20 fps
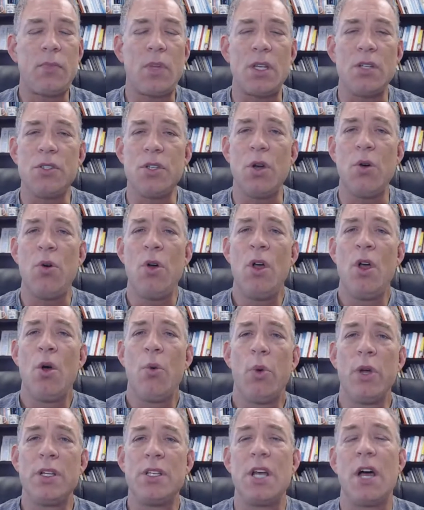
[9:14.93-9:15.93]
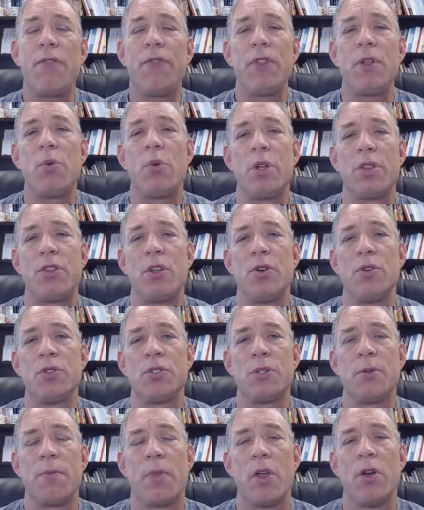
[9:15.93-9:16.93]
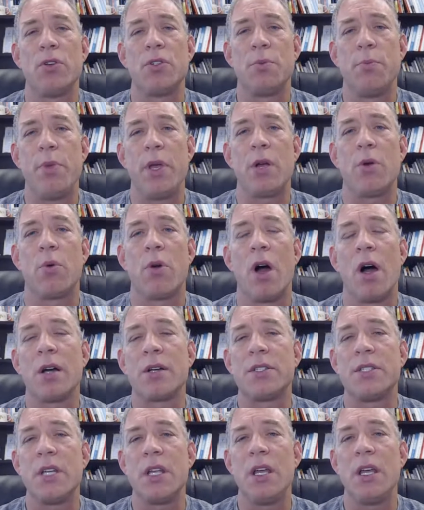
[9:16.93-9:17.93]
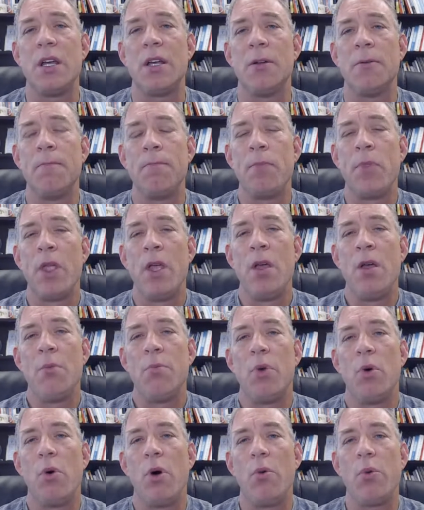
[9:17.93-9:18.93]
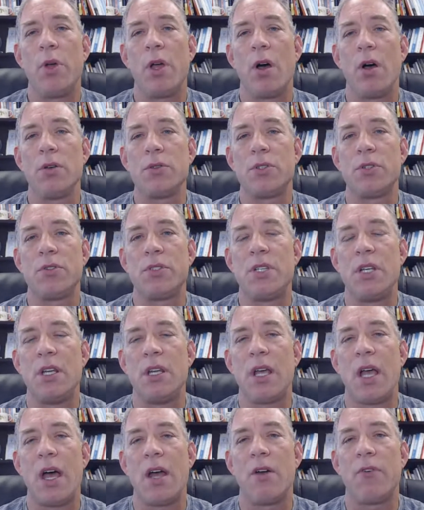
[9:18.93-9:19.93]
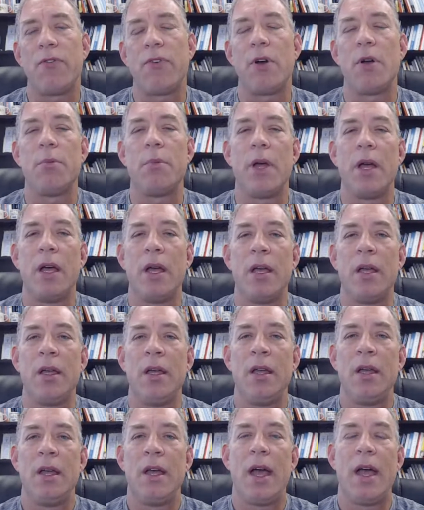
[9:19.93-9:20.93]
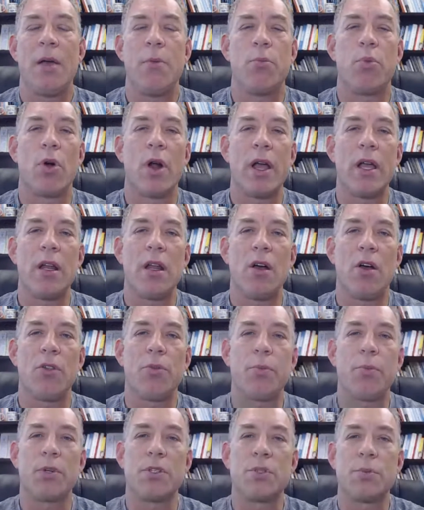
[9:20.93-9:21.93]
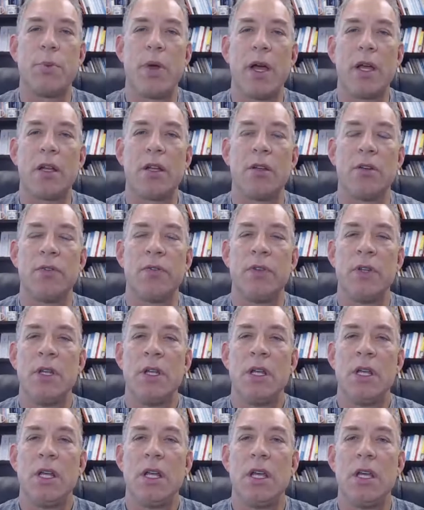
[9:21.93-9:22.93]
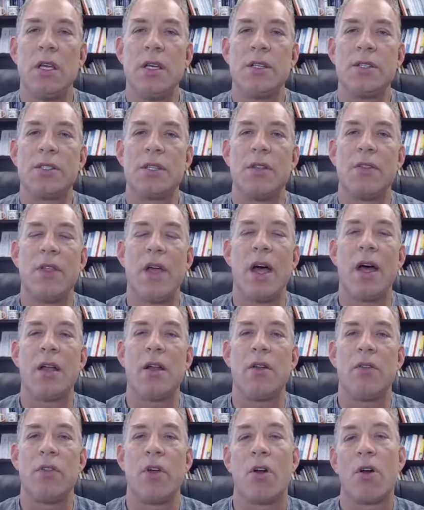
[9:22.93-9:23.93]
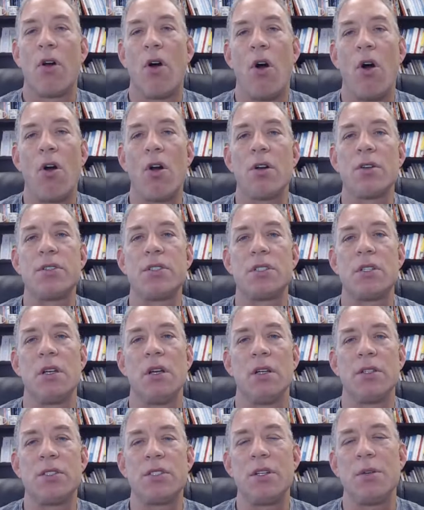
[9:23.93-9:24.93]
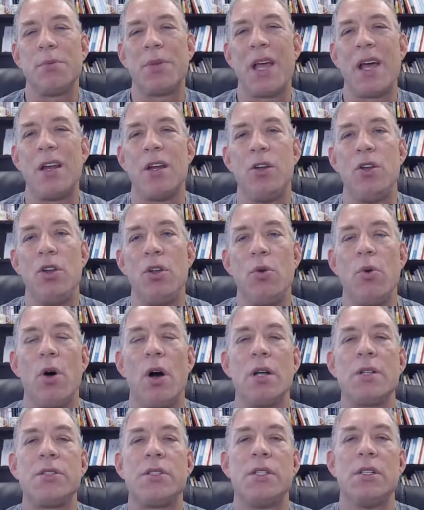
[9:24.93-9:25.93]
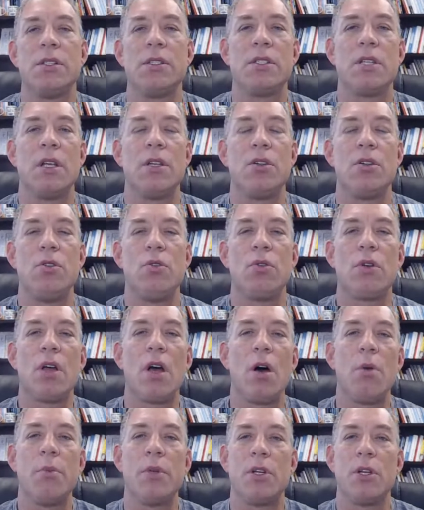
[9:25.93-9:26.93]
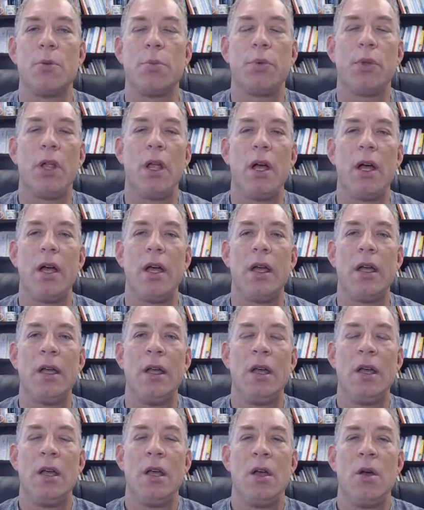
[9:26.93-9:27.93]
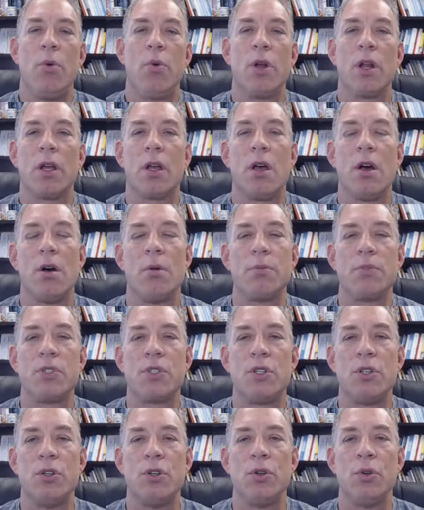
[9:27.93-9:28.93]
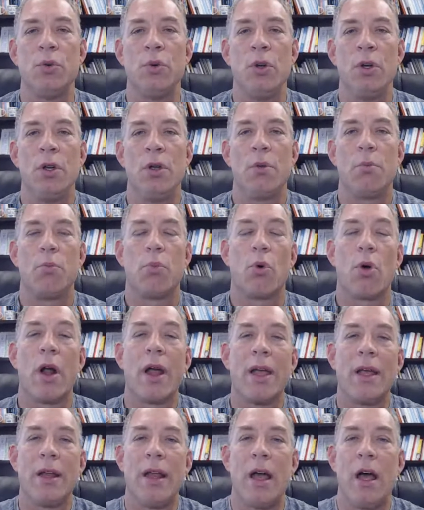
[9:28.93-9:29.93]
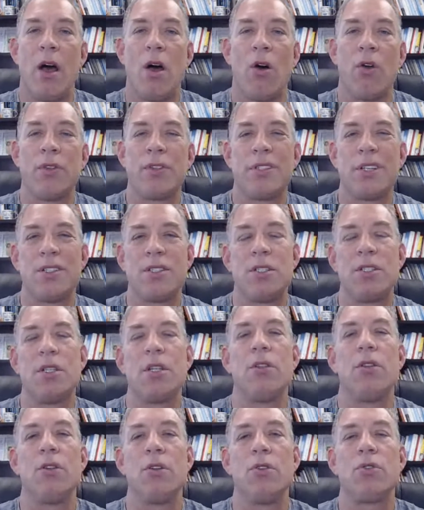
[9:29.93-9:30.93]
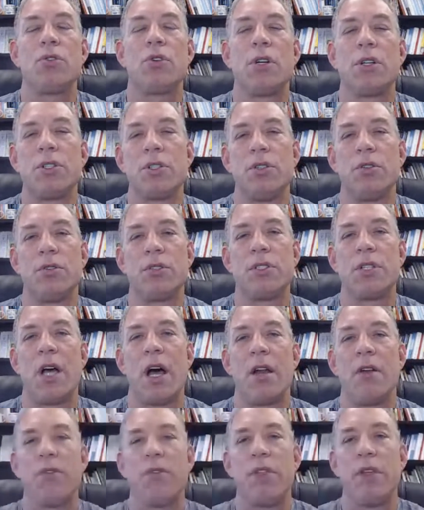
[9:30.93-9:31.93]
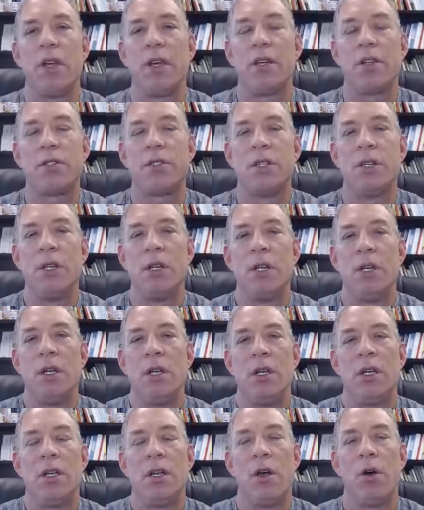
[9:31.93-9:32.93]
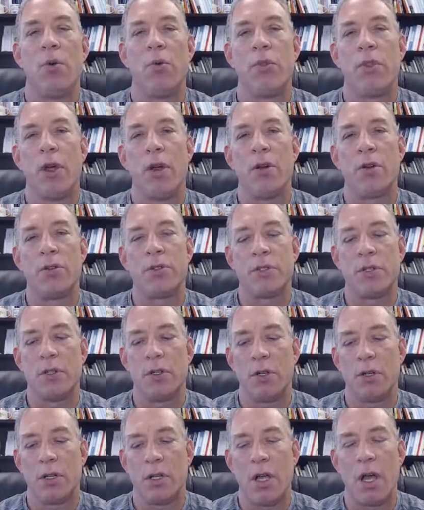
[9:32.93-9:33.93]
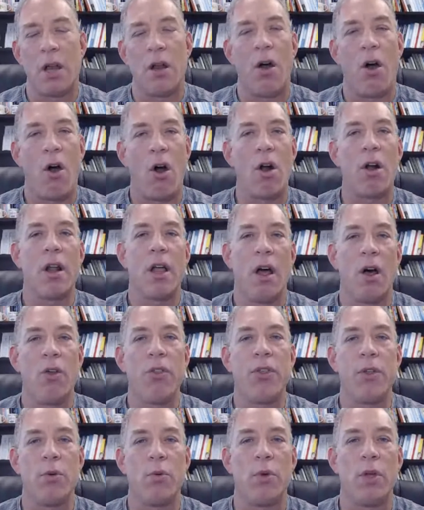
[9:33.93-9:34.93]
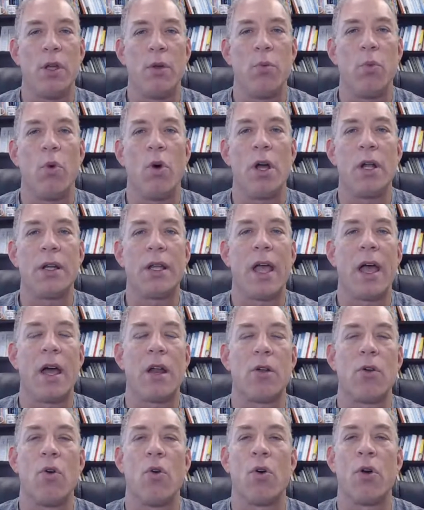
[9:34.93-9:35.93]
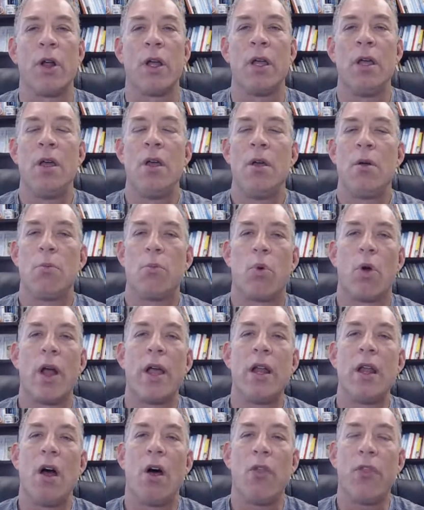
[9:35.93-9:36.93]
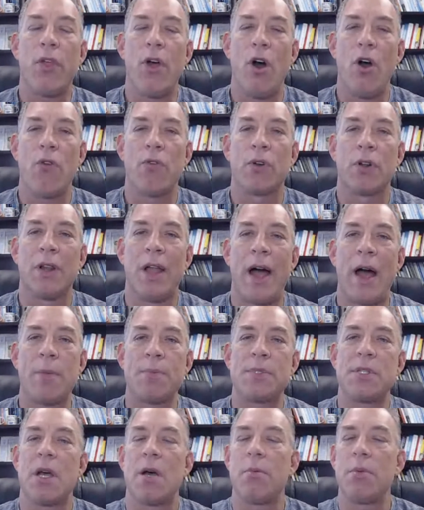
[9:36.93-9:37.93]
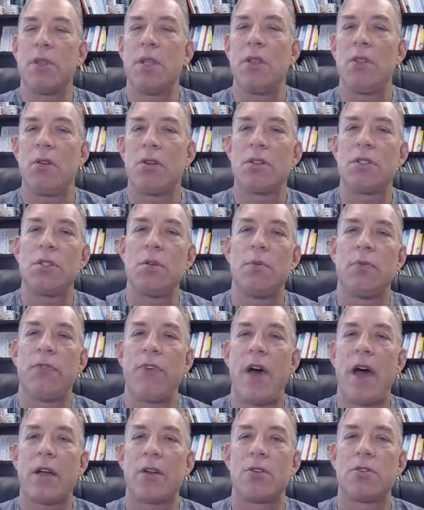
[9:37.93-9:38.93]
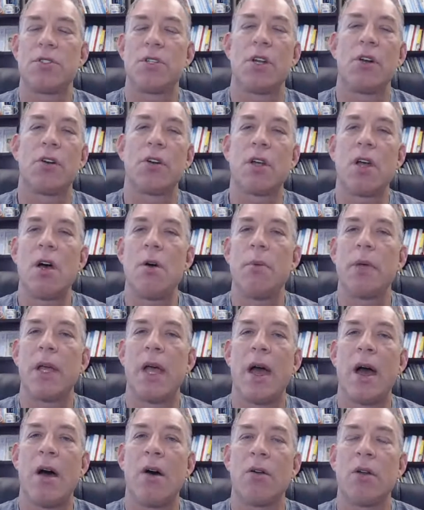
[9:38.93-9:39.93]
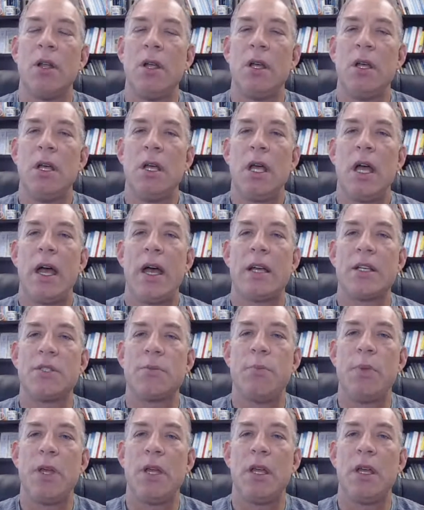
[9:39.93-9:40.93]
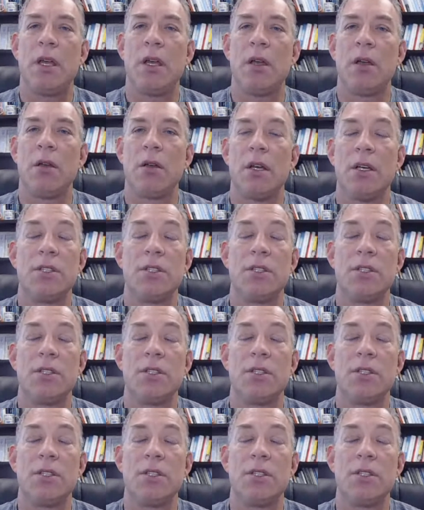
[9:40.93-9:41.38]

So we definitely want those big rocks in. But what we also see kind of from a brain health perspective is that there are some kind of nuances that do come into play when it comes to brain health, such as in the nutritional side of things. There's kind of heart health in one category, brain health overlaps that, but then there are some factors that are coming out as being